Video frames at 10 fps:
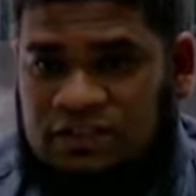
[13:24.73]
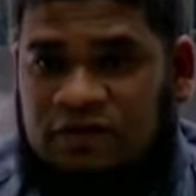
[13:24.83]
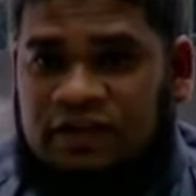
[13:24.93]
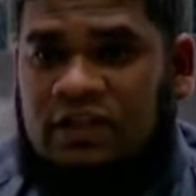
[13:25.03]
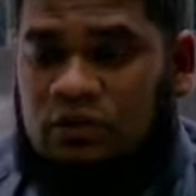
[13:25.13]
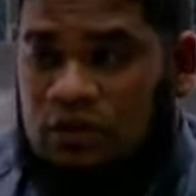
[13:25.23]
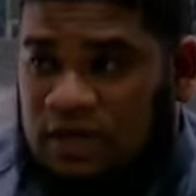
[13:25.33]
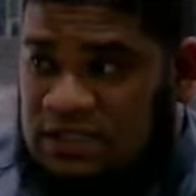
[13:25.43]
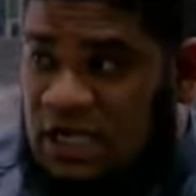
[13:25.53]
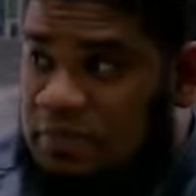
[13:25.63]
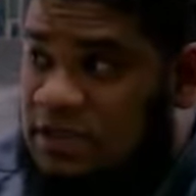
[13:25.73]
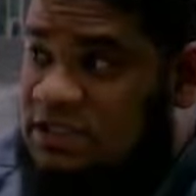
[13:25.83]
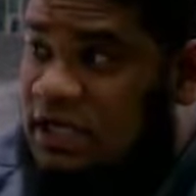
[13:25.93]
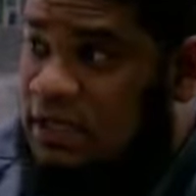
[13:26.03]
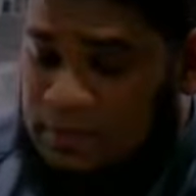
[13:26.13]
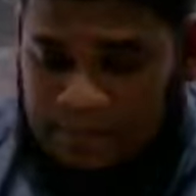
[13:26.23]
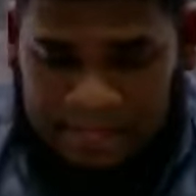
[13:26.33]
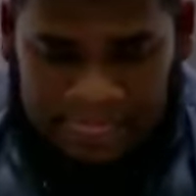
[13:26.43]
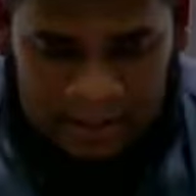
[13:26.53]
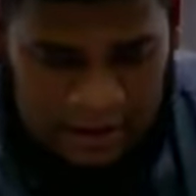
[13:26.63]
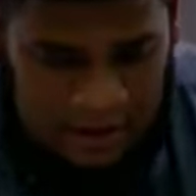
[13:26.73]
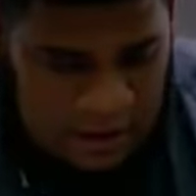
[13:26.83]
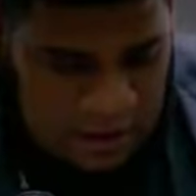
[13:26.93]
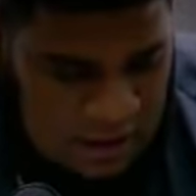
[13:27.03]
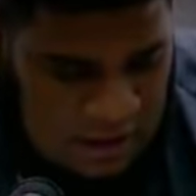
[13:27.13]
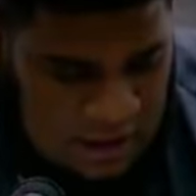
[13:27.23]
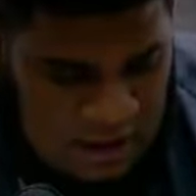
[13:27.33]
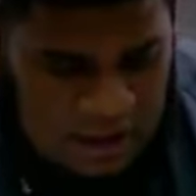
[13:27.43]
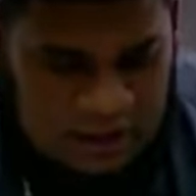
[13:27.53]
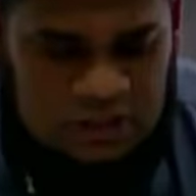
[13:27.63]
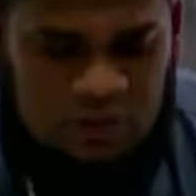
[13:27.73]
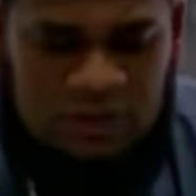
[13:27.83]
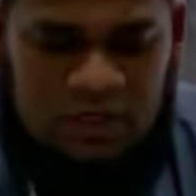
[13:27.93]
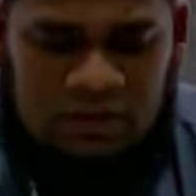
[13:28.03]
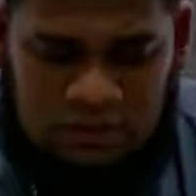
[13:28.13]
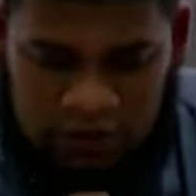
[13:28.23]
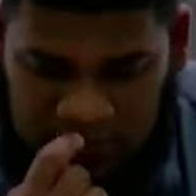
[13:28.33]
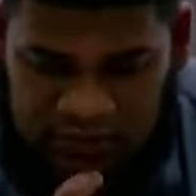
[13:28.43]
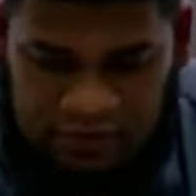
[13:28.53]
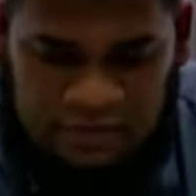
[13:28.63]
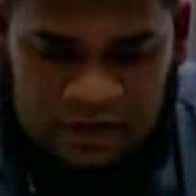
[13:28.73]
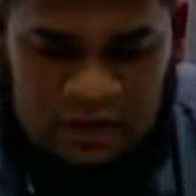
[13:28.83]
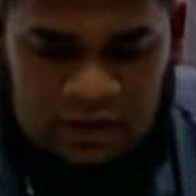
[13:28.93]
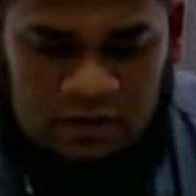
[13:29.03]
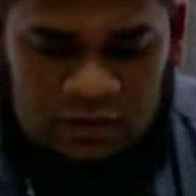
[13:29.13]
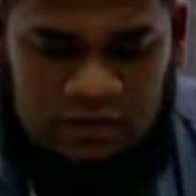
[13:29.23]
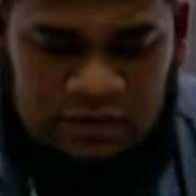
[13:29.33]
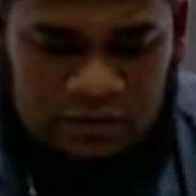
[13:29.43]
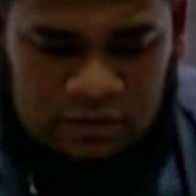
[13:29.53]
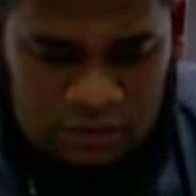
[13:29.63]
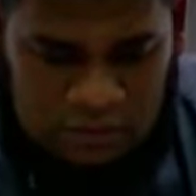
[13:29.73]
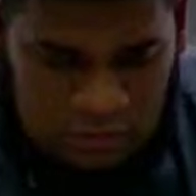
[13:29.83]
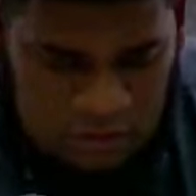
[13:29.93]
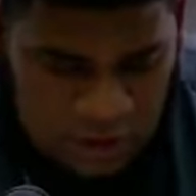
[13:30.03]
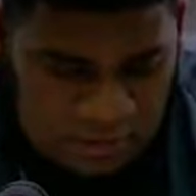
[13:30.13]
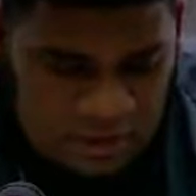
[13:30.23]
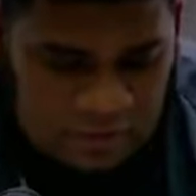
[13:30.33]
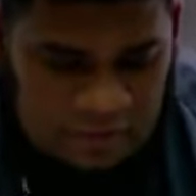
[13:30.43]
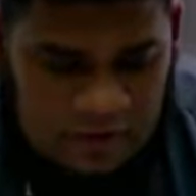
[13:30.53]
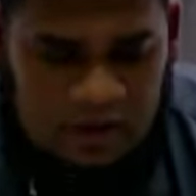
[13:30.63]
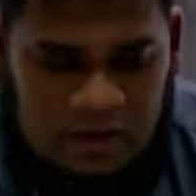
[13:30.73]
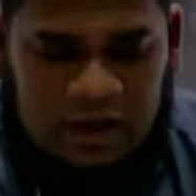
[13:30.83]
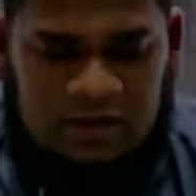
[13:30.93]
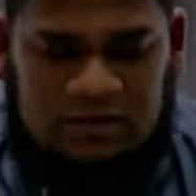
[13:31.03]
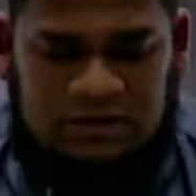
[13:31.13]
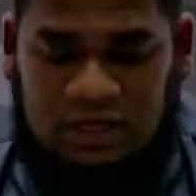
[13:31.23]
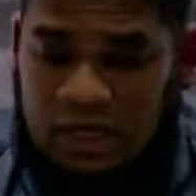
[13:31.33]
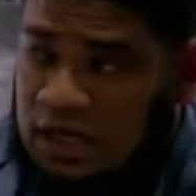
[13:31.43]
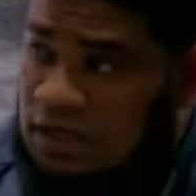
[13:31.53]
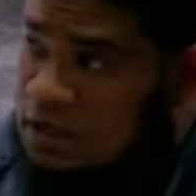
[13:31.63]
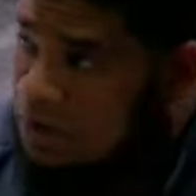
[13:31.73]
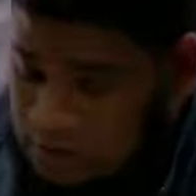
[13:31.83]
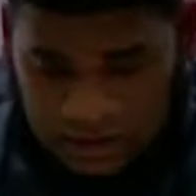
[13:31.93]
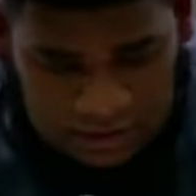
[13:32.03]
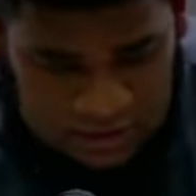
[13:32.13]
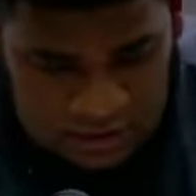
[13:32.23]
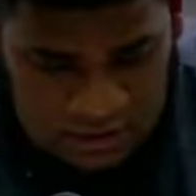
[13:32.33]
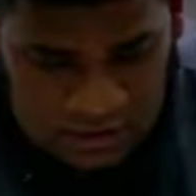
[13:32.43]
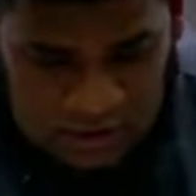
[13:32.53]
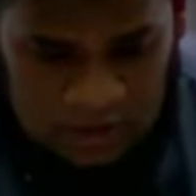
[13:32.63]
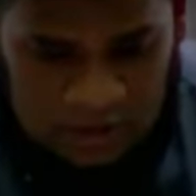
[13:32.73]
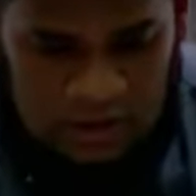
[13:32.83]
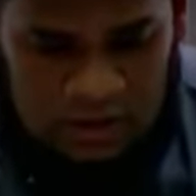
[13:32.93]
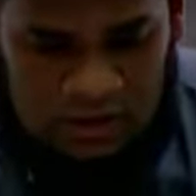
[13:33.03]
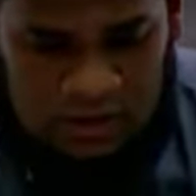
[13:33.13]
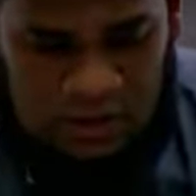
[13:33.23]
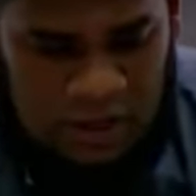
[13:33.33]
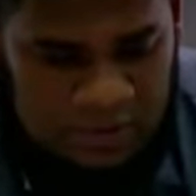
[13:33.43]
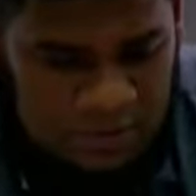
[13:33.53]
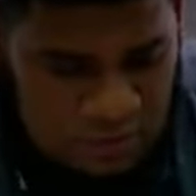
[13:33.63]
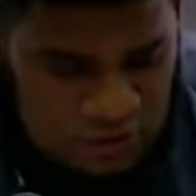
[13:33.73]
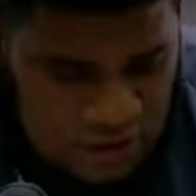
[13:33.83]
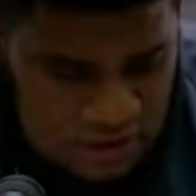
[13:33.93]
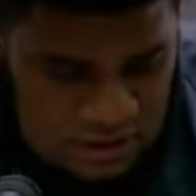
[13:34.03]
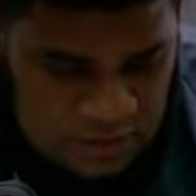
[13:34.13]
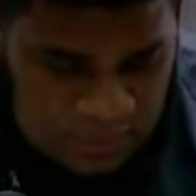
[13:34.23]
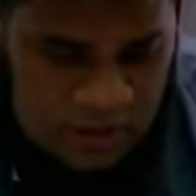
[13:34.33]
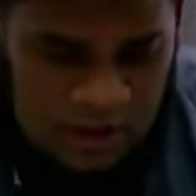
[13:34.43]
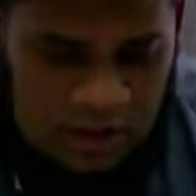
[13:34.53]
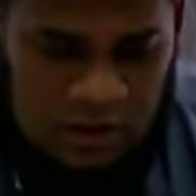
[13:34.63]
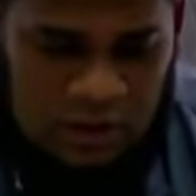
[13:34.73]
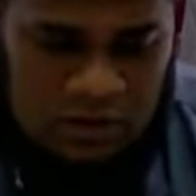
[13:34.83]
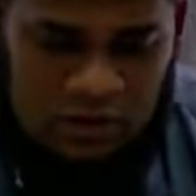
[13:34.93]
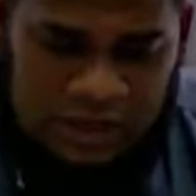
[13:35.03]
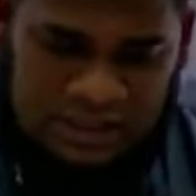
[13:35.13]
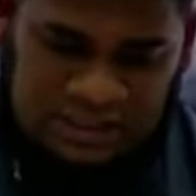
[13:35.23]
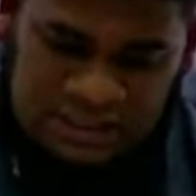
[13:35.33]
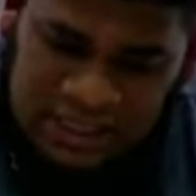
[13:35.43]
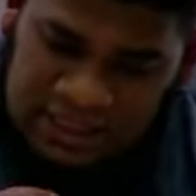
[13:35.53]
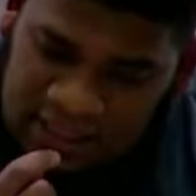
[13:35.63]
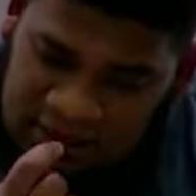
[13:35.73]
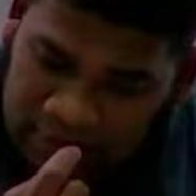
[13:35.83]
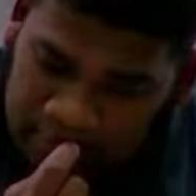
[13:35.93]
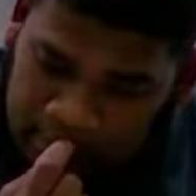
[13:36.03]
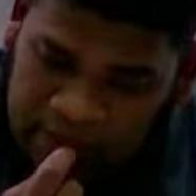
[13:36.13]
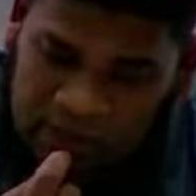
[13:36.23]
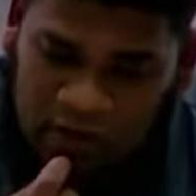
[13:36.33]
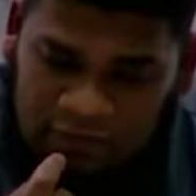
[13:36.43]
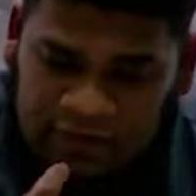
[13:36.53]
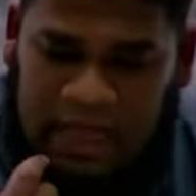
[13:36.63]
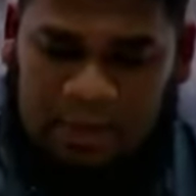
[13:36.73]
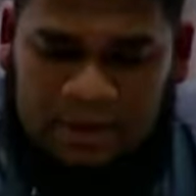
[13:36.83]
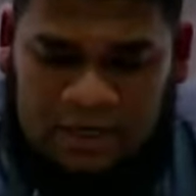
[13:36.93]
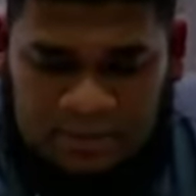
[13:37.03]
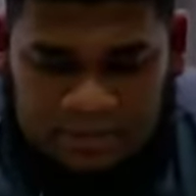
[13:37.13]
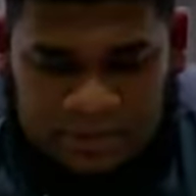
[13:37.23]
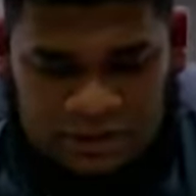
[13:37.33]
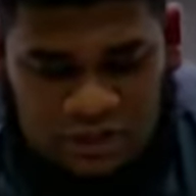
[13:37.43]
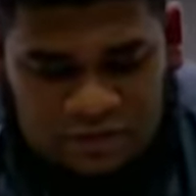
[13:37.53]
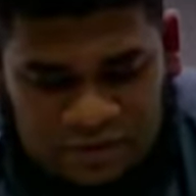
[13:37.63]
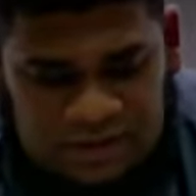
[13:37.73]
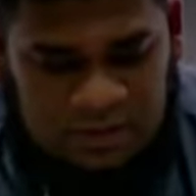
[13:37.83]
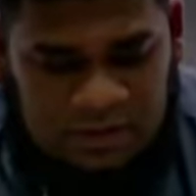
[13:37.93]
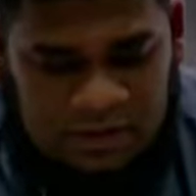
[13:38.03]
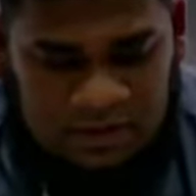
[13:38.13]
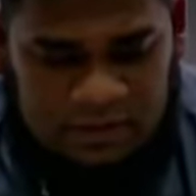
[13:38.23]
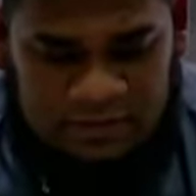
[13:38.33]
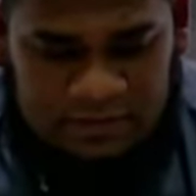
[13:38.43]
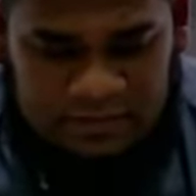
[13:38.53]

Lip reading: of Safinatun Najah per se. Okay? It is sunnah to trim the fingernails and toenails, to clip the moustache to the extent that the pink of the upper lip is not visible,